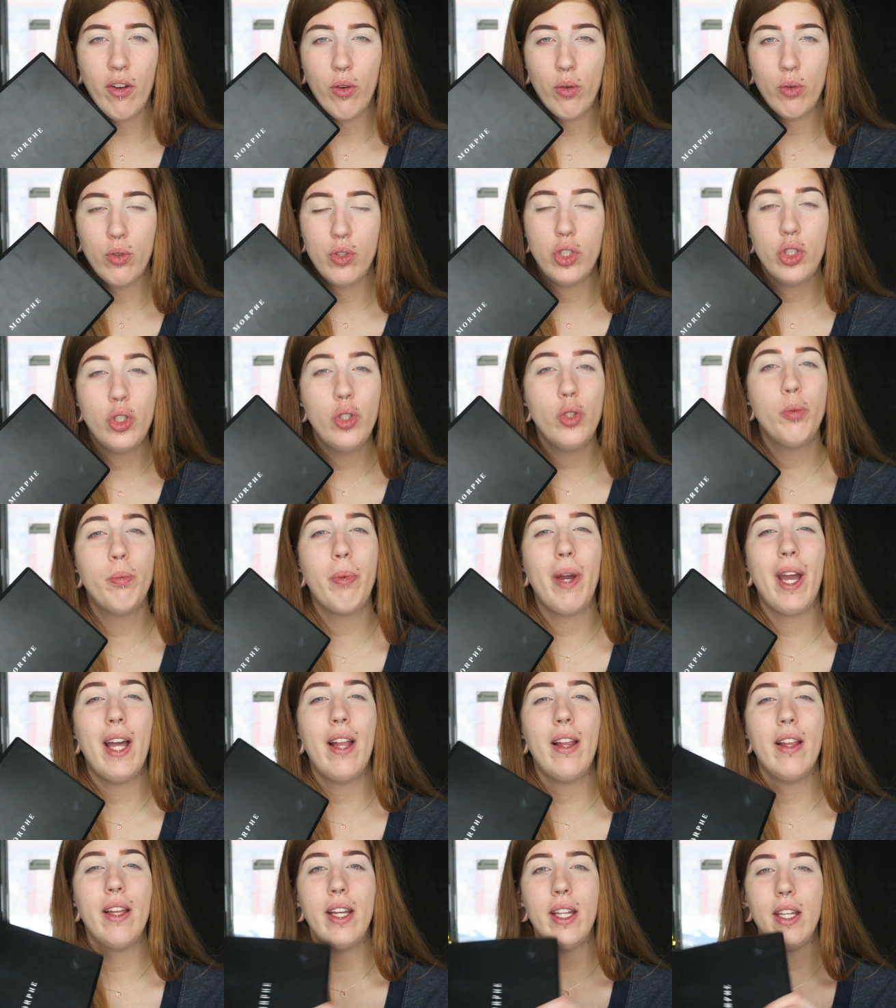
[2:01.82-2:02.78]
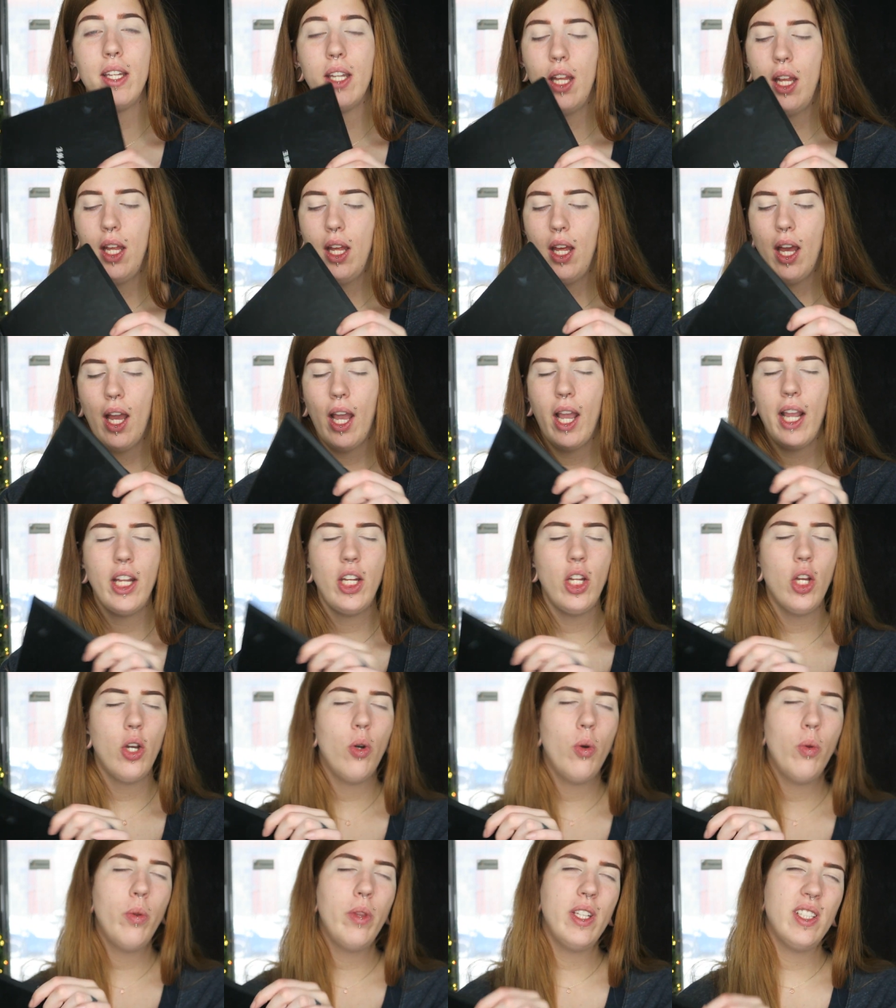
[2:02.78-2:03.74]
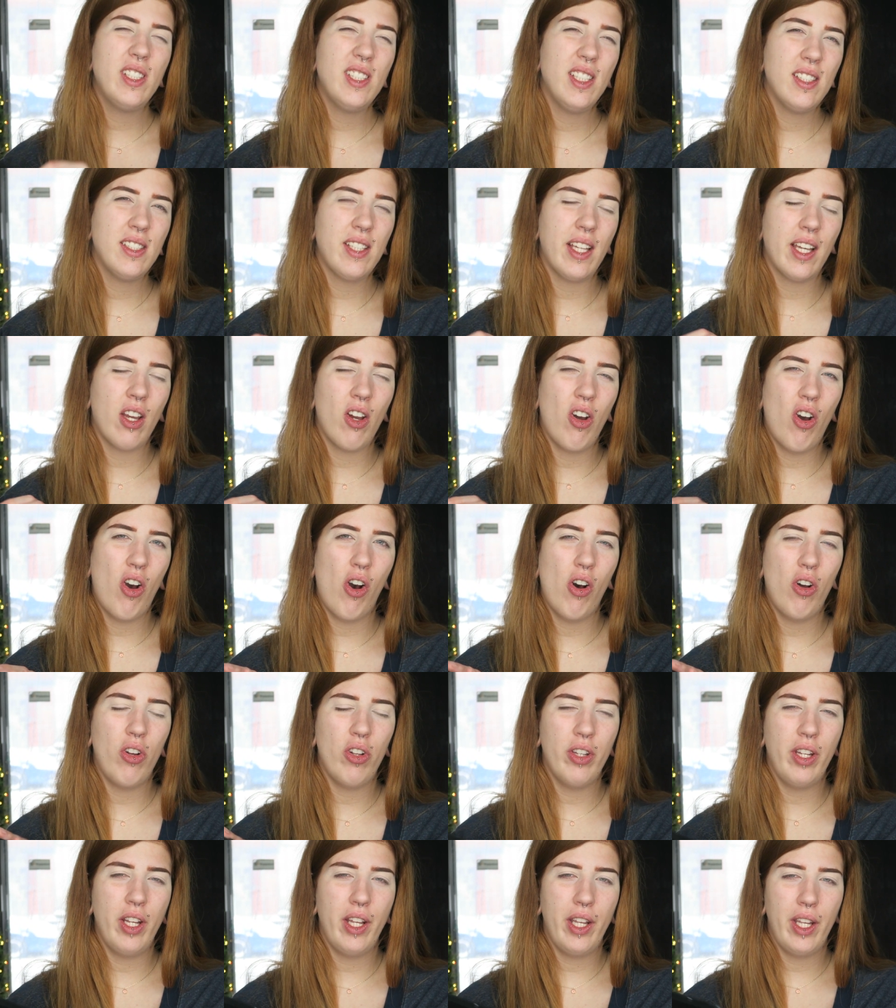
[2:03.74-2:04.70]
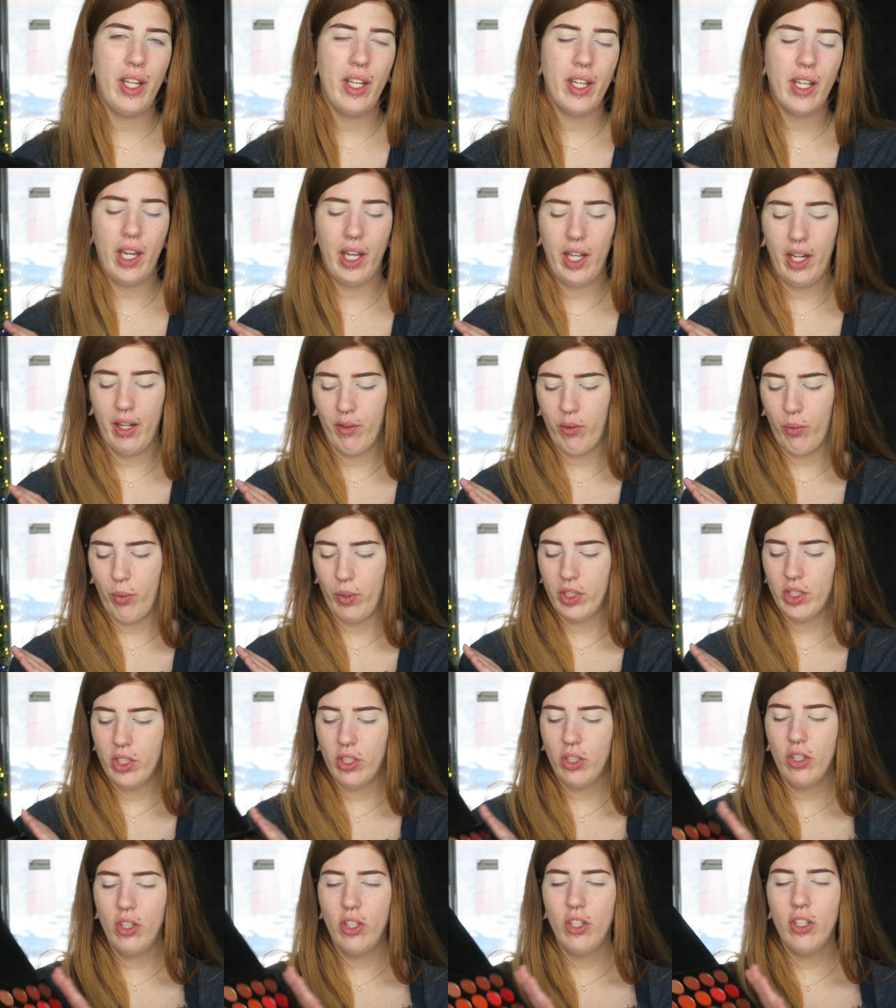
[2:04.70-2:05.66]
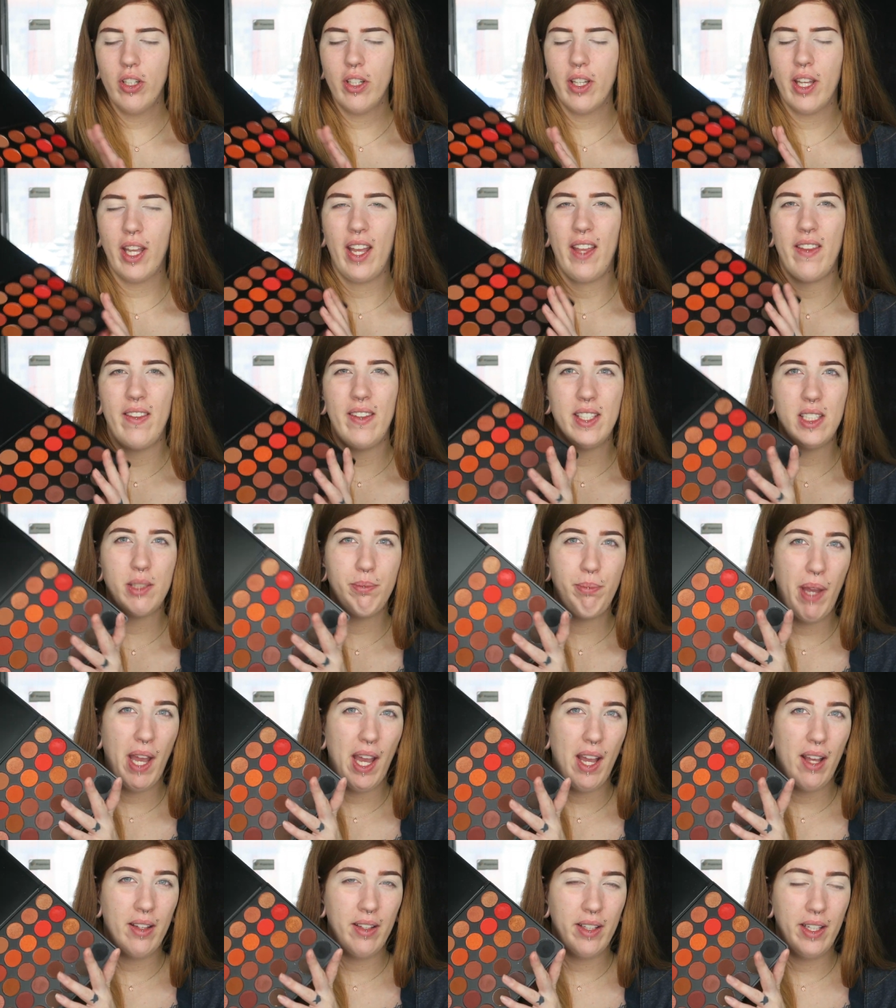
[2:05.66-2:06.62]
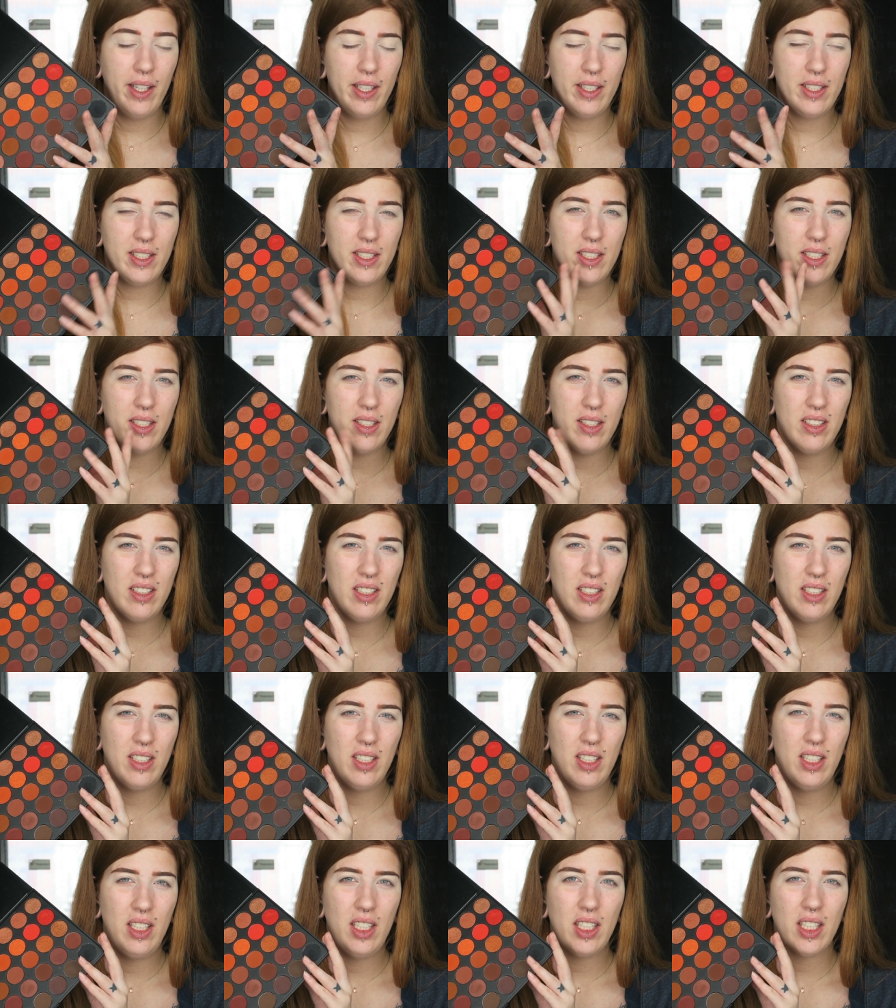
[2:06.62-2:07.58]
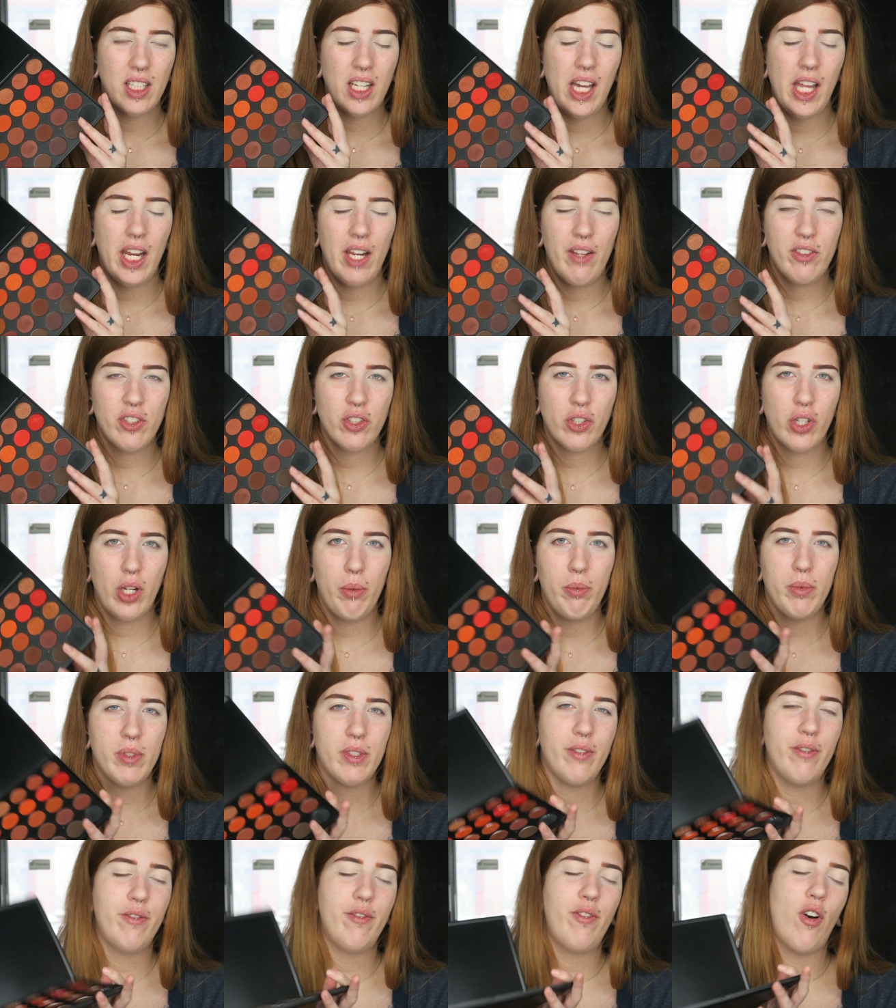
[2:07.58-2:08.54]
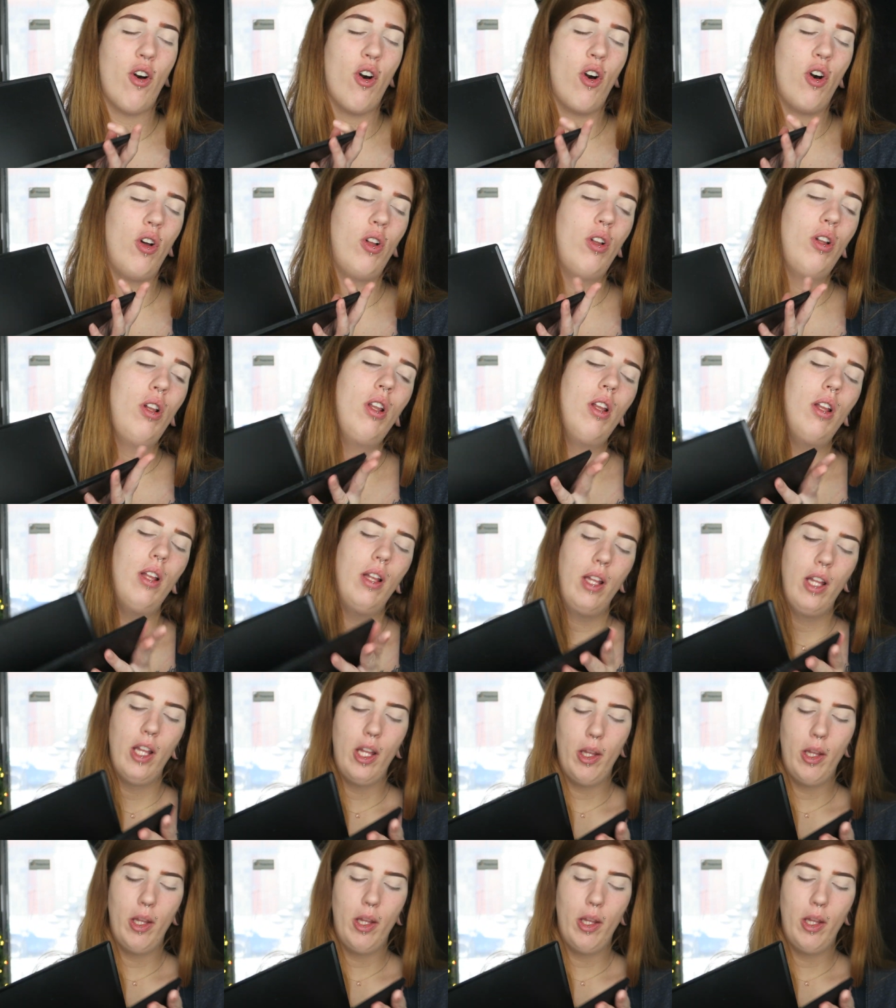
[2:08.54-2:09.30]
oh two palette. I know this is like a holiday kind of winter look and this palette kind of screams fall,